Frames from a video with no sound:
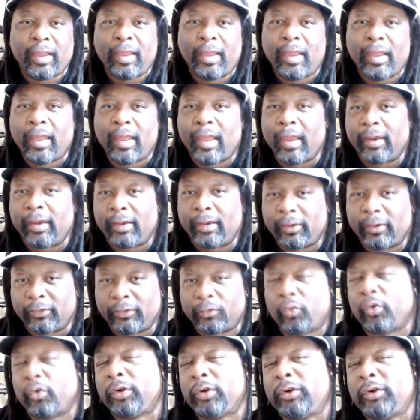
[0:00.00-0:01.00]
and it's
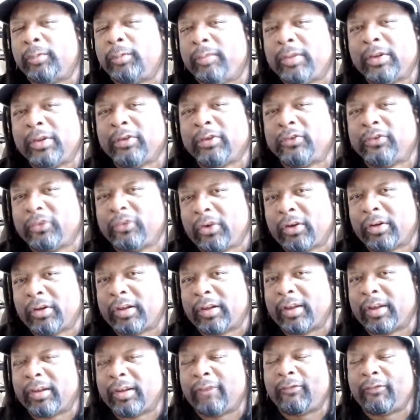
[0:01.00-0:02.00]
going to be a journey. And if you